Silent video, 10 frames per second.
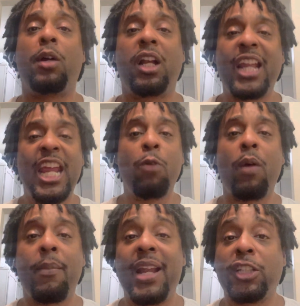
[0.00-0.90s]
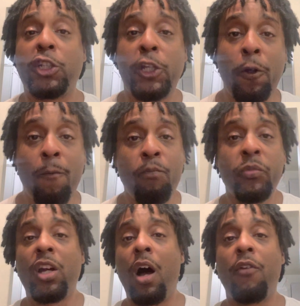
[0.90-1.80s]
clean women that's cute,
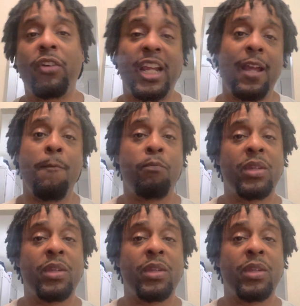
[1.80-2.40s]
confident,